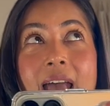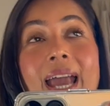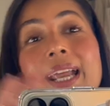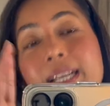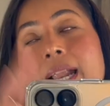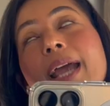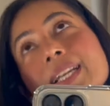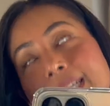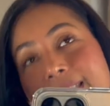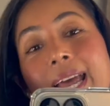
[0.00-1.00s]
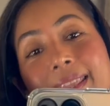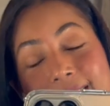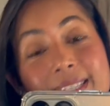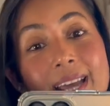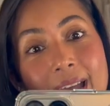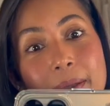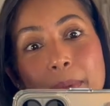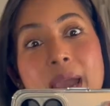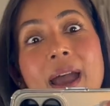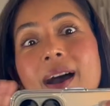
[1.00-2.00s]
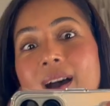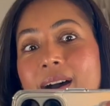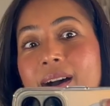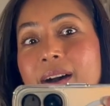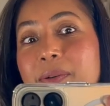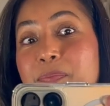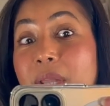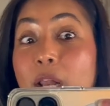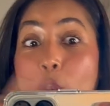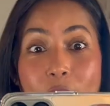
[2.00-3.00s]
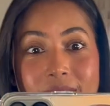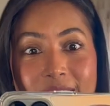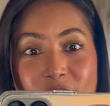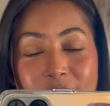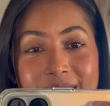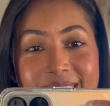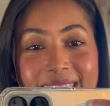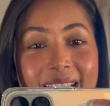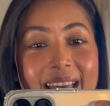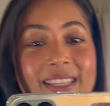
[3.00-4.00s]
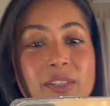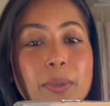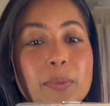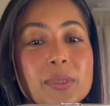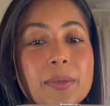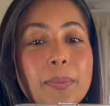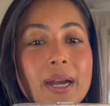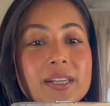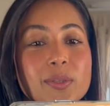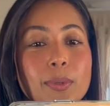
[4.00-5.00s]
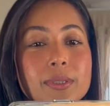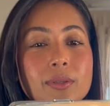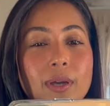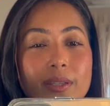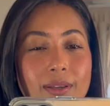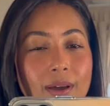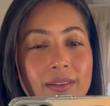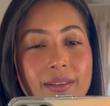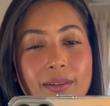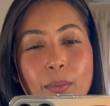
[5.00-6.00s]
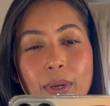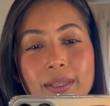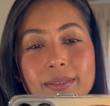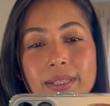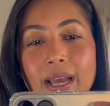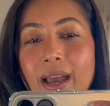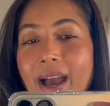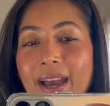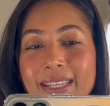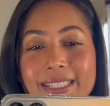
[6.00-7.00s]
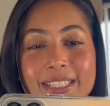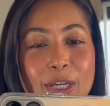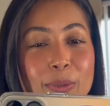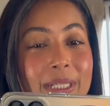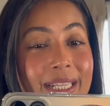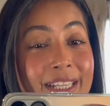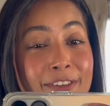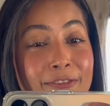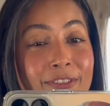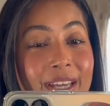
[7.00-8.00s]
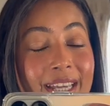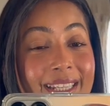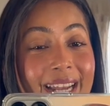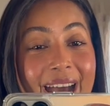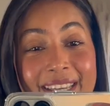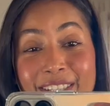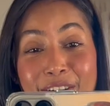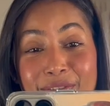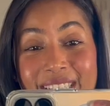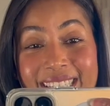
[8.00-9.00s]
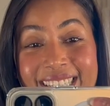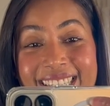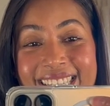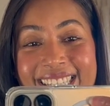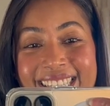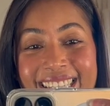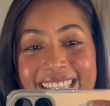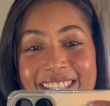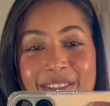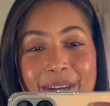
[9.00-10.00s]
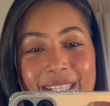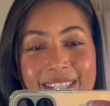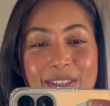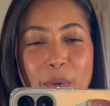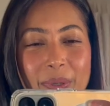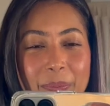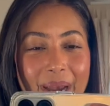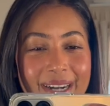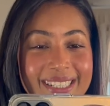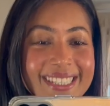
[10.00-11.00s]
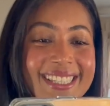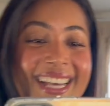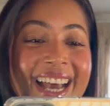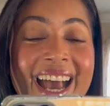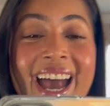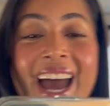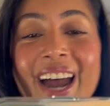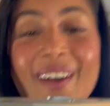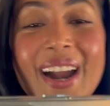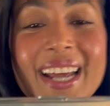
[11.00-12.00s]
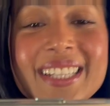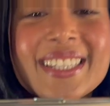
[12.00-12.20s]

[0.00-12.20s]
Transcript: at least at the time, Los Angeles, and this one was the Paris one. So I thought, you know what? I don't live in either of these cities, so I'll just go with Paris. All right,